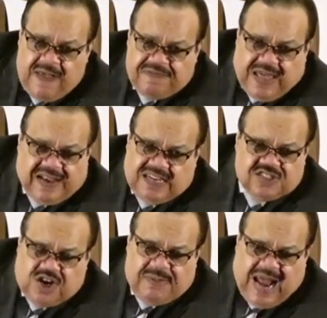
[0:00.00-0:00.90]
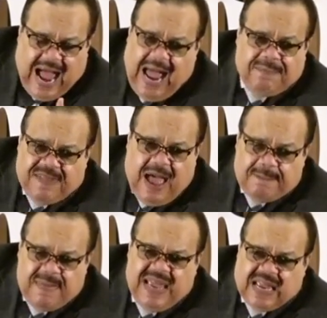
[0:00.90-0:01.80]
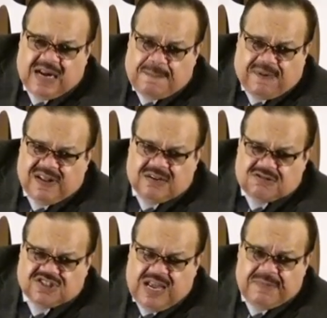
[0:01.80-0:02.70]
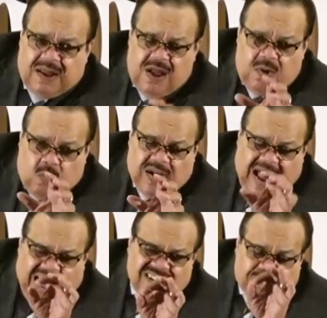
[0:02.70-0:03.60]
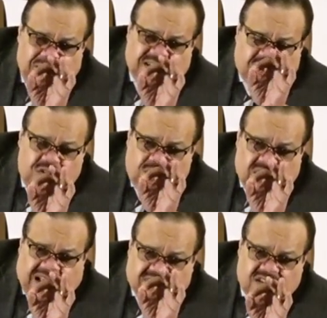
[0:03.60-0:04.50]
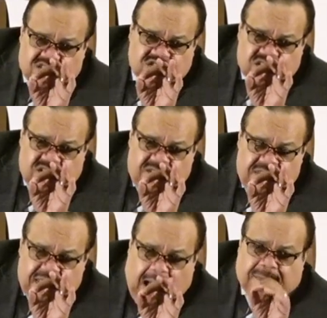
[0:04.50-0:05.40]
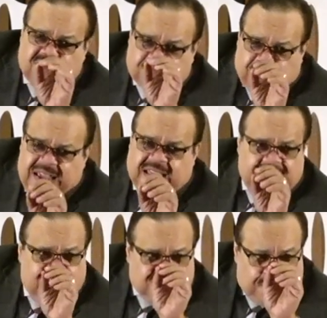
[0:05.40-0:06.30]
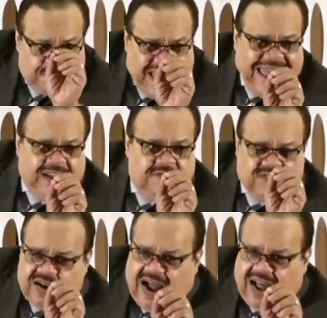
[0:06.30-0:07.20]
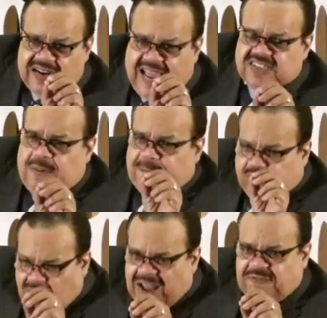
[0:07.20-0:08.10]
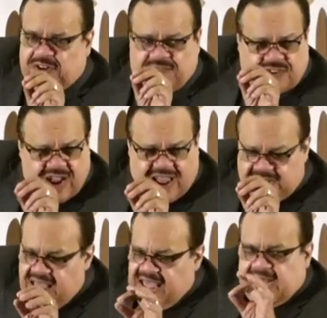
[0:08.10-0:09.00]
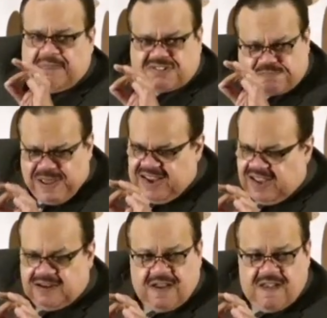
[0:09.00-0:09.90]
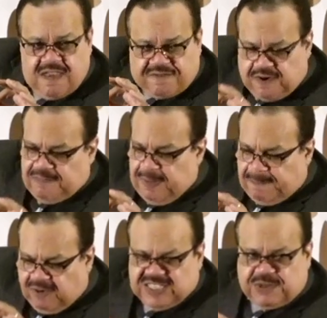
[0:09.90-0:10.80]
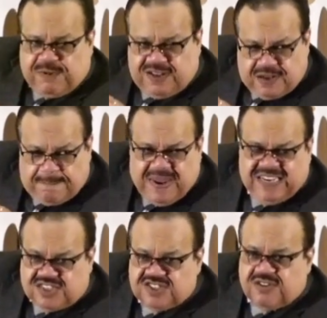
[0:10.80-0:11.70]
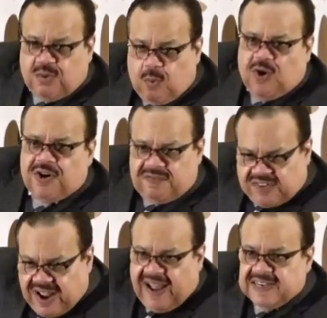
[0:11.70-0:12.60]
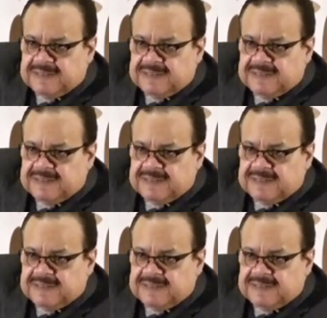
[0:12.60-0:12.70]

Now, ladies and gentlemen, I'm not making a political statement. When I speak to you like this, I'm speaking as a man of God, as a prophet of God, and I'm speaking from the principle and the basis of the Word of God.